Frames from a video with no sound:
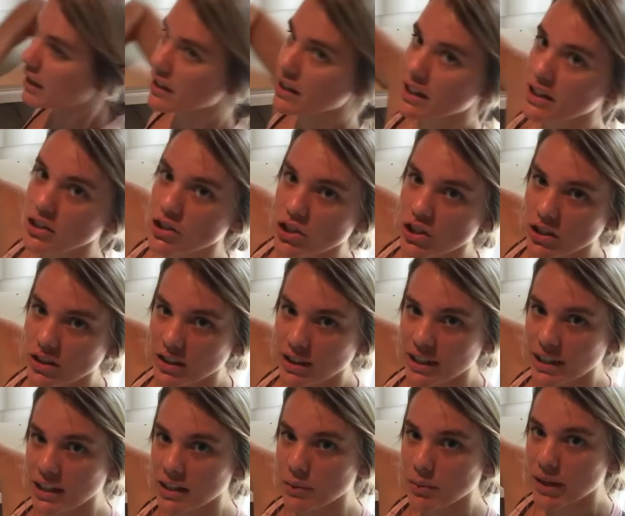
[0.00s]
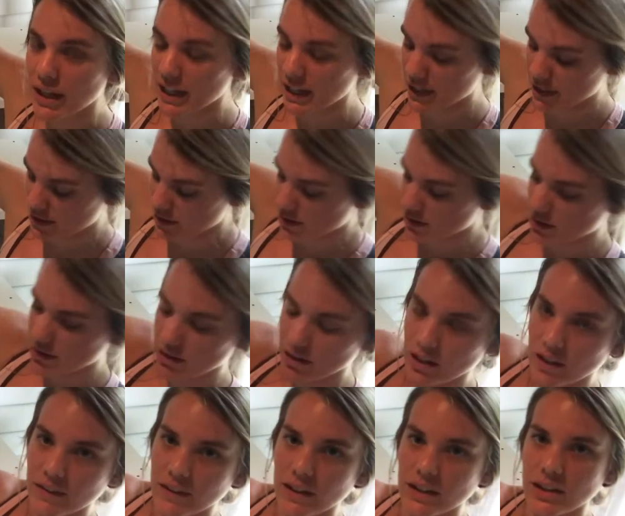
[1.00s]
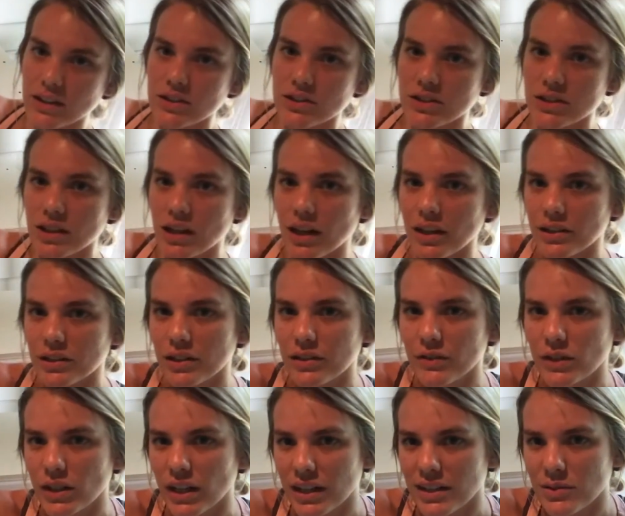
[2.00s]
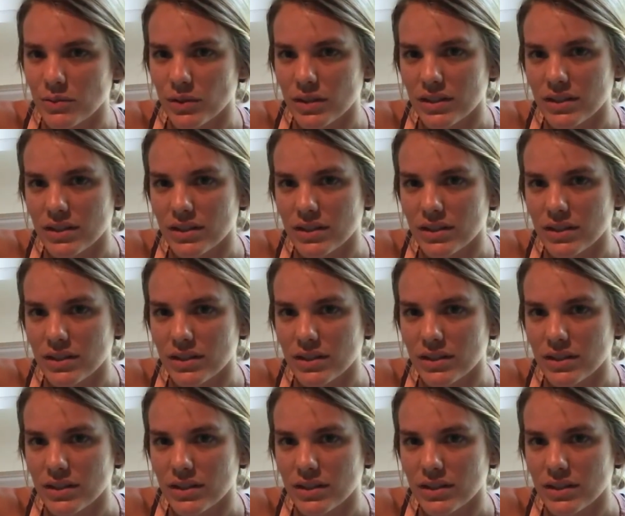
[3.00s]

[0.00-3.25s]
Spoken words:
and I shook the can of paint, and then here's the color if you guys want to